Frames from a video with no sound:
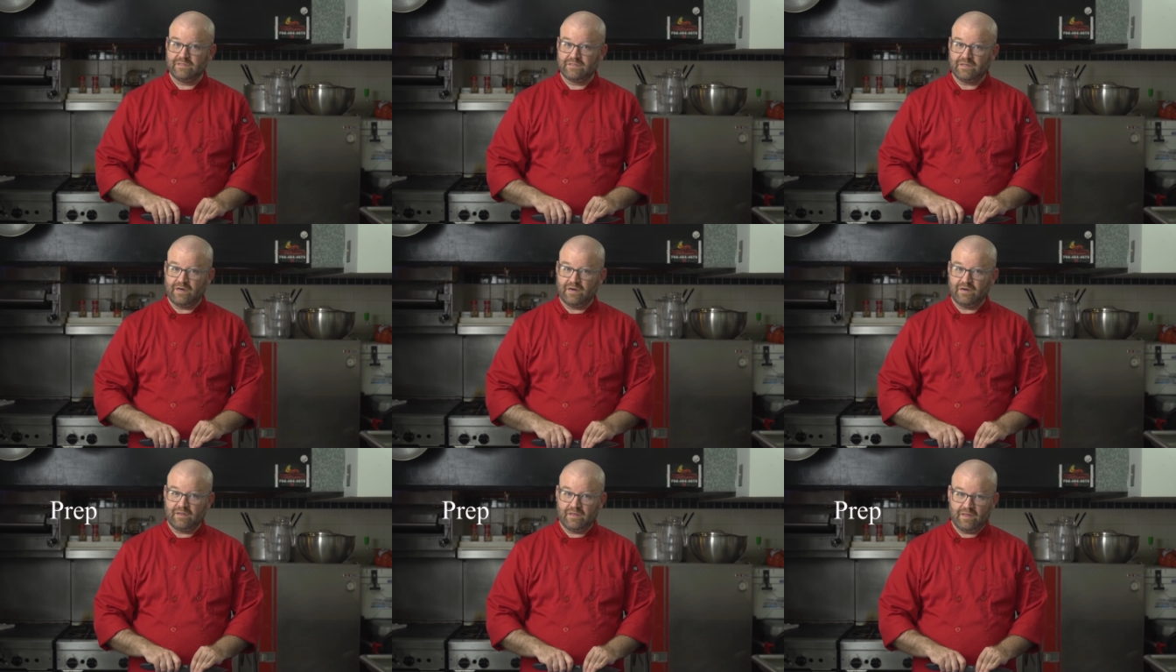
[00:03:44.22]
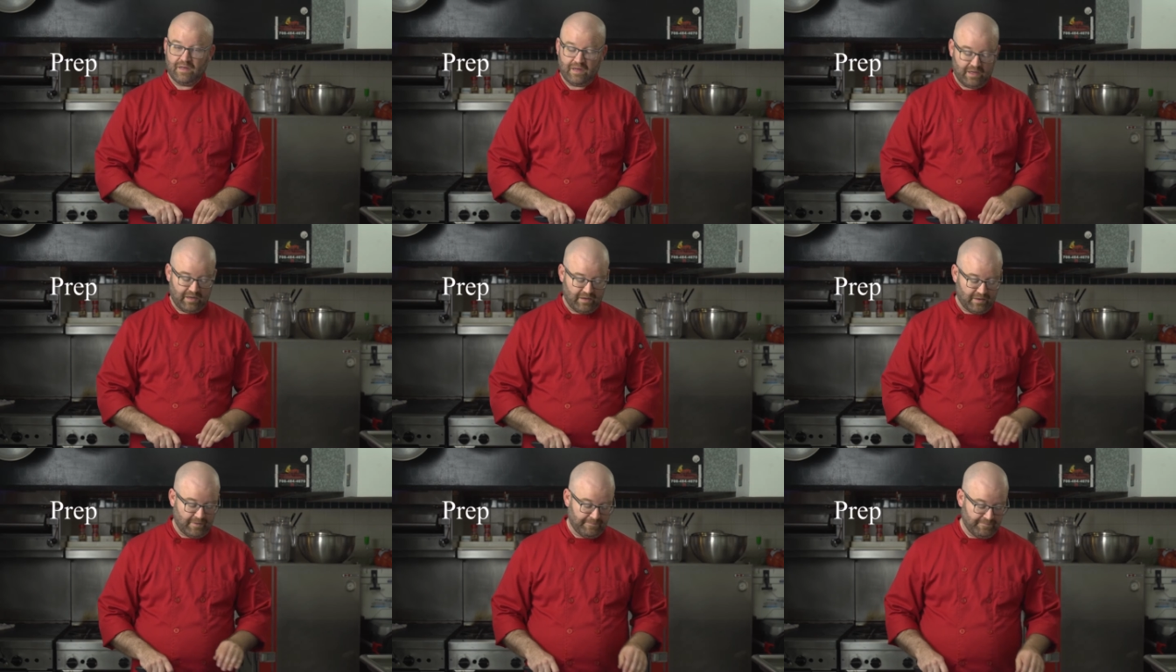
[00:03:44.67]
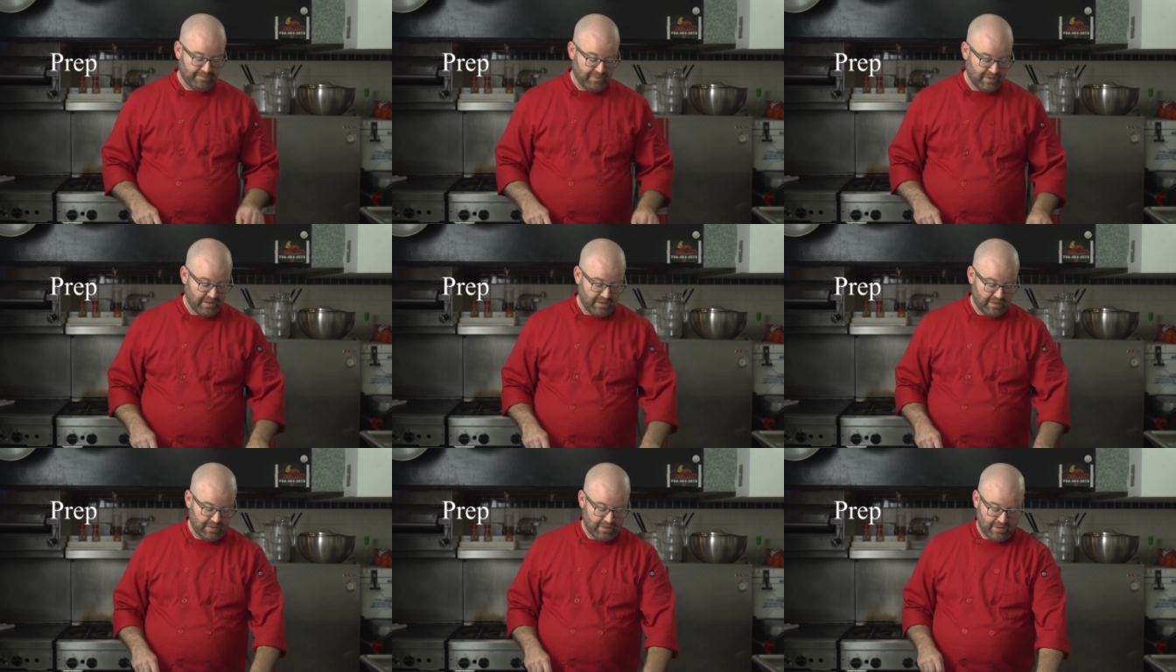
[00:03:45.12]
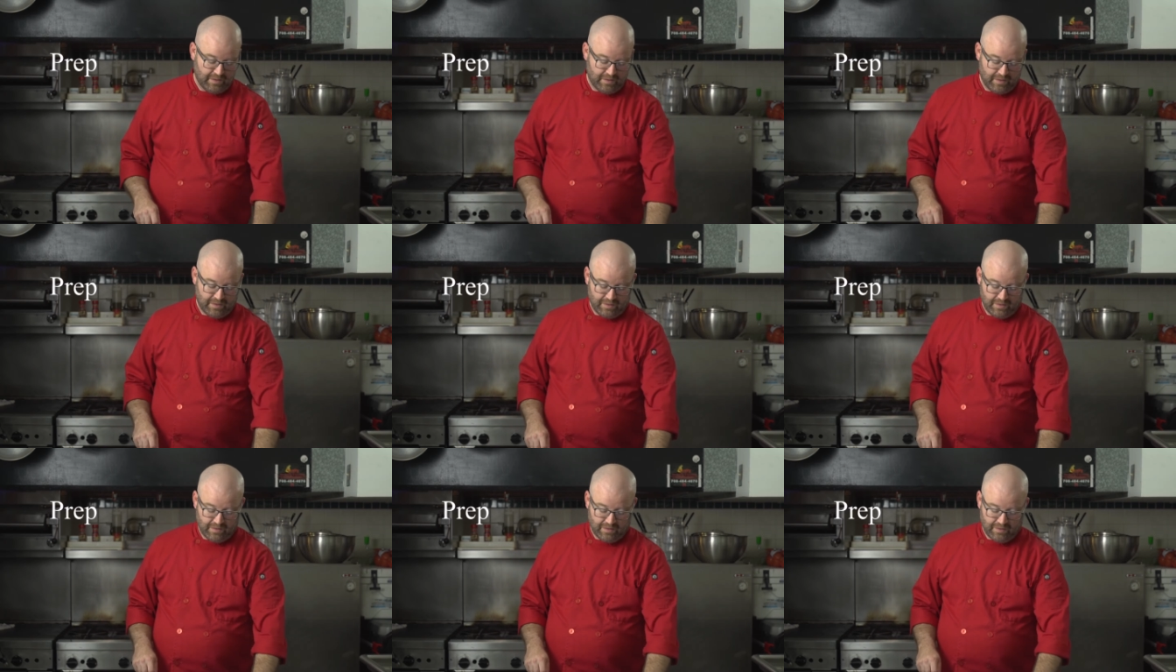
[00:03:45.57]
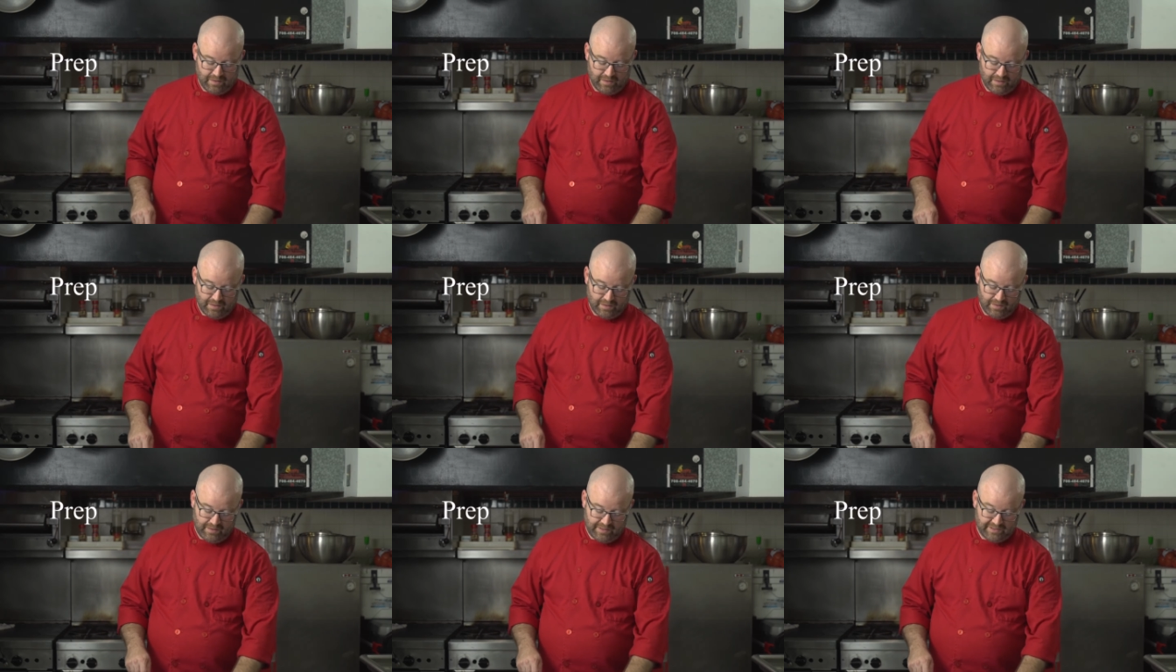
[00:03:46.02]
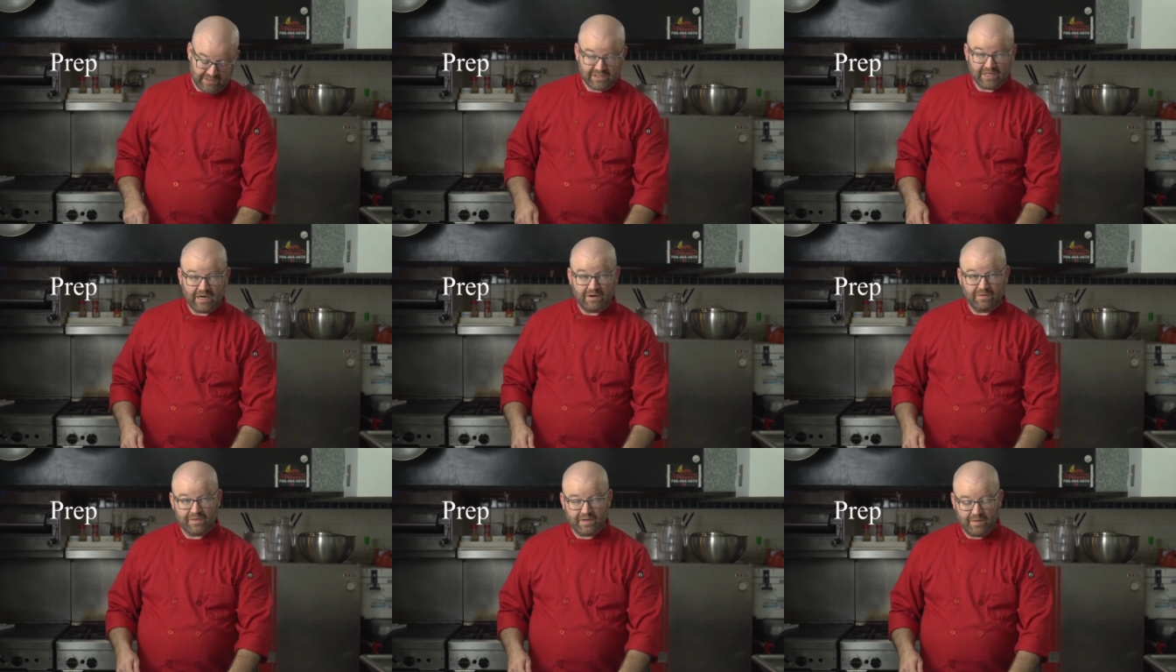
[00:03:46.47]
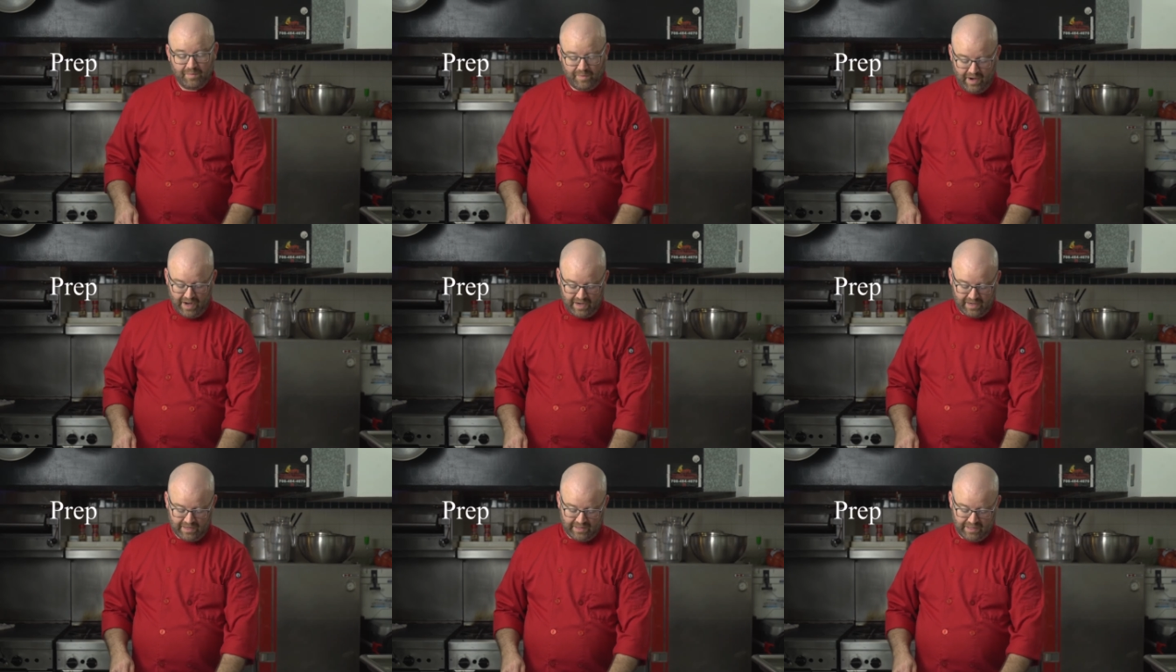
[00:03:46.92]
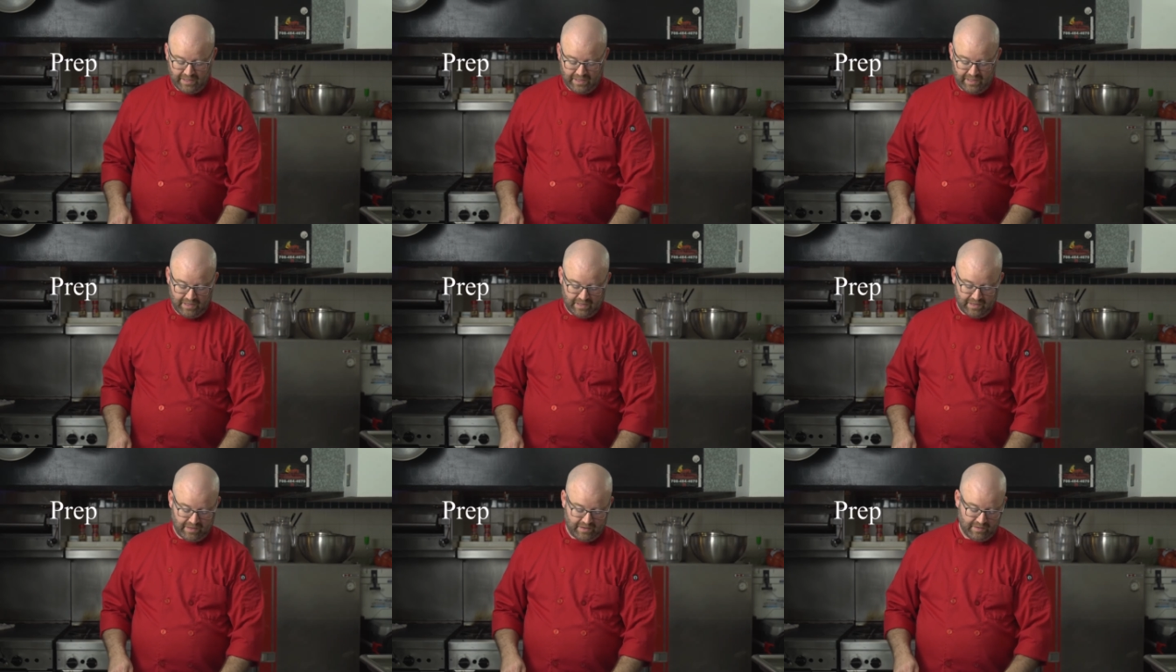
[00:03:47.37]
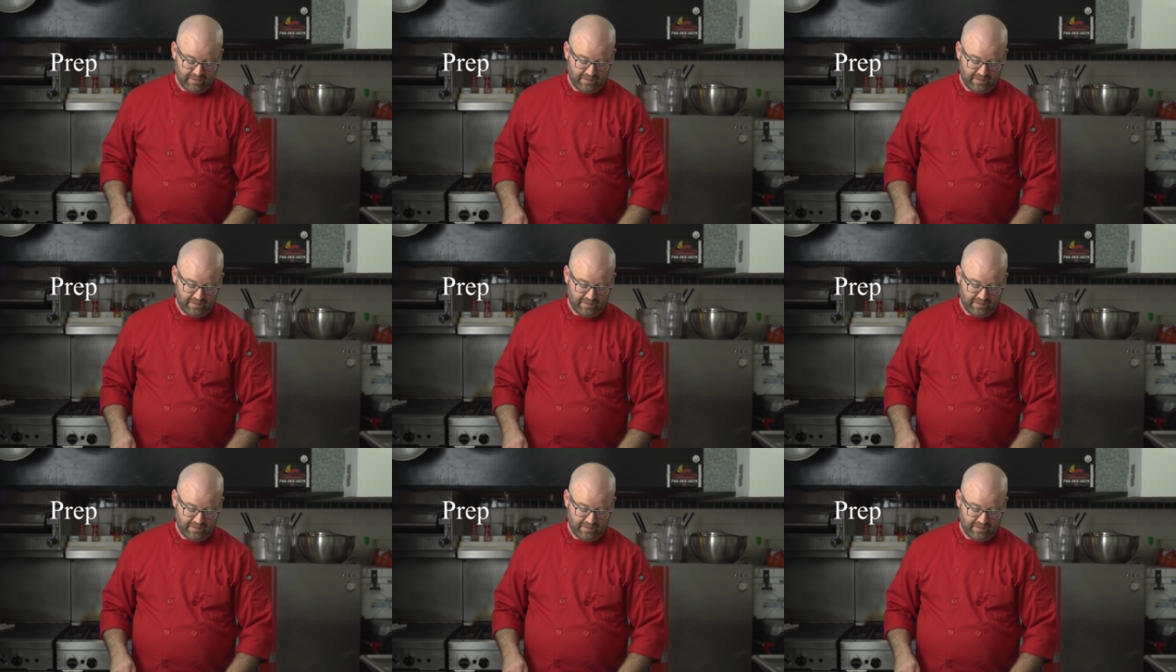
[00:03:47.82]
start cutting. Let's start with our broccoli here.